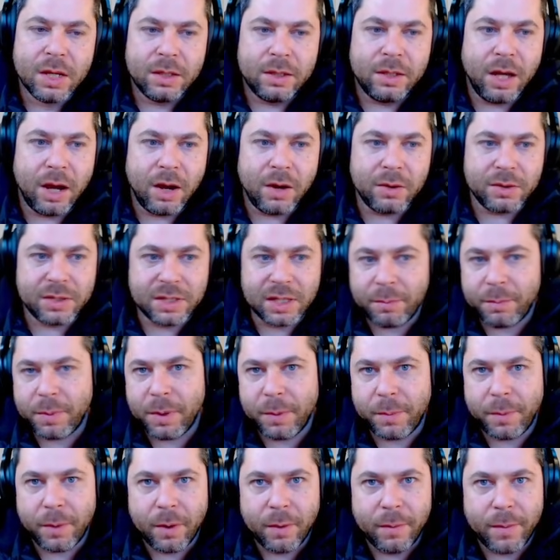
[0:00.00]
Now, some
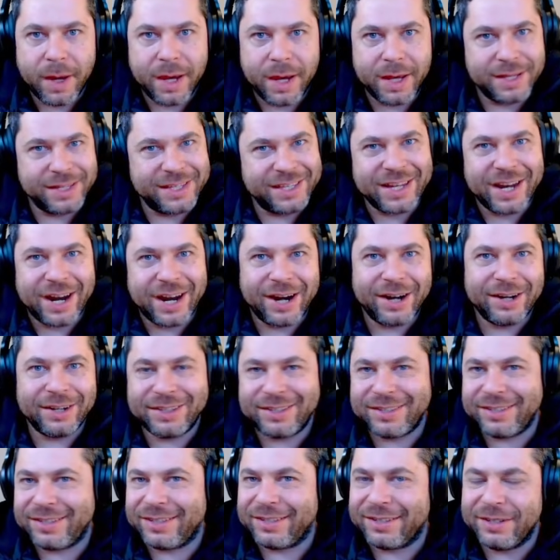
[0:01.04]
people may
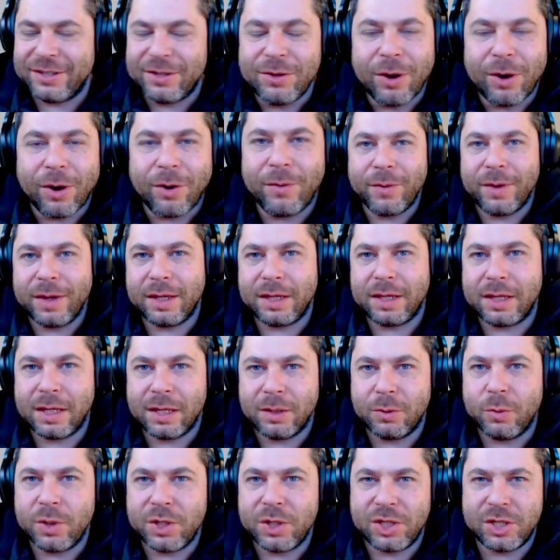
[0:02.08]
start knowing
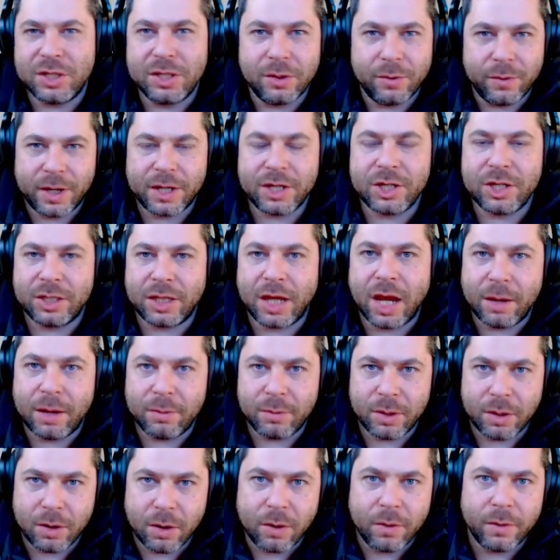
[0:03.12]
in which direction
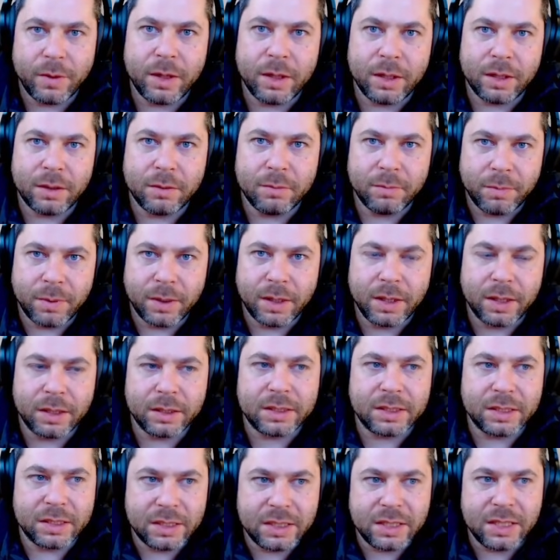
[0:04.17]
I'm going,
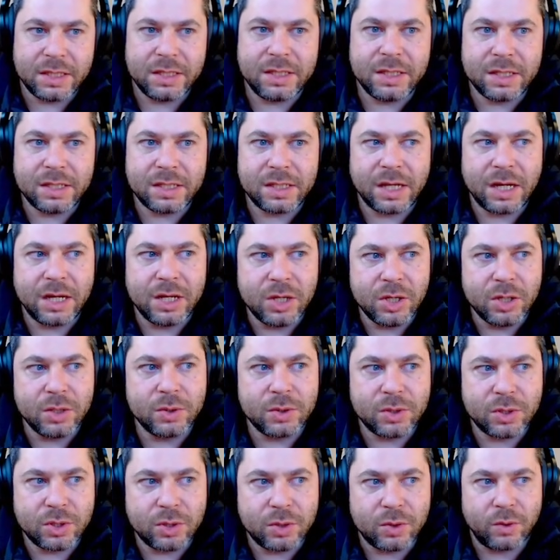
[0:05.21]
but this is a new
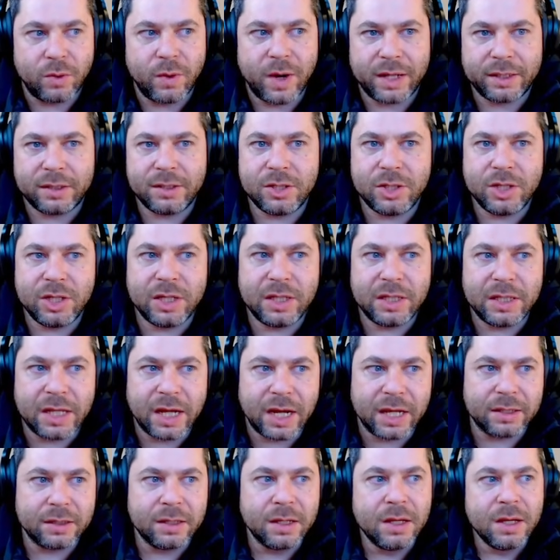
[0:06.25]
strategy
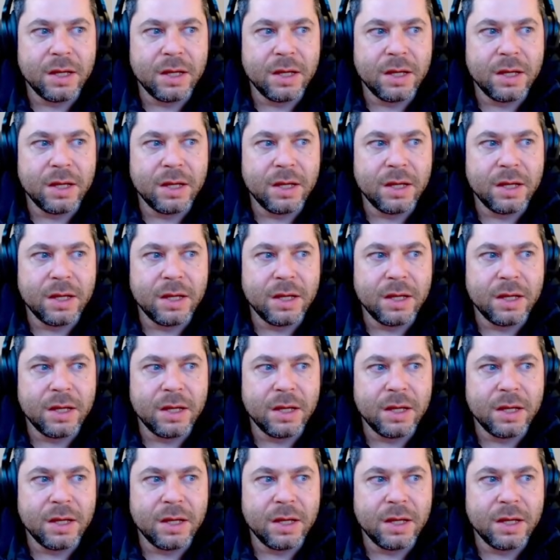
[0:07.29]
that,